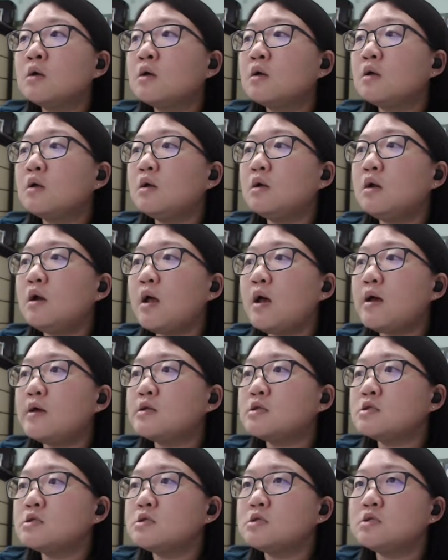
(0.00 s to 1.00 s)
Let's
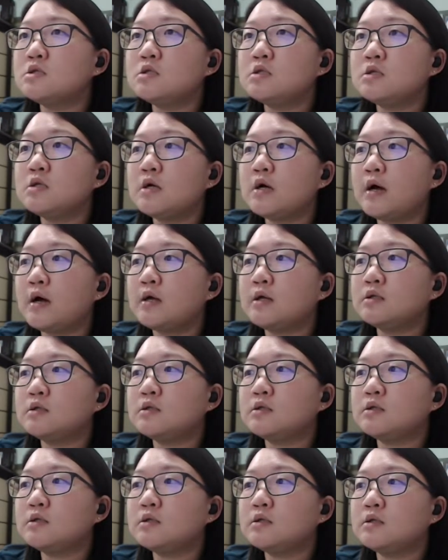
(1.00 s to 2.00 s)
start
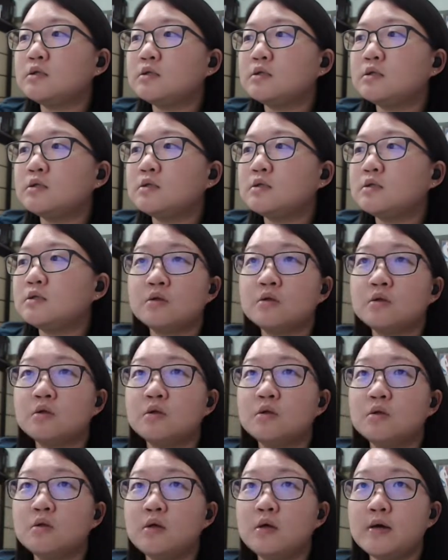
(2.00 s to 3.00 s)
with
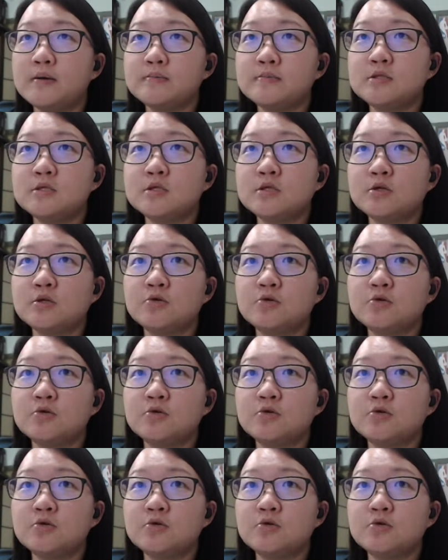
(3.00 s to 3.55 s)
MCQ.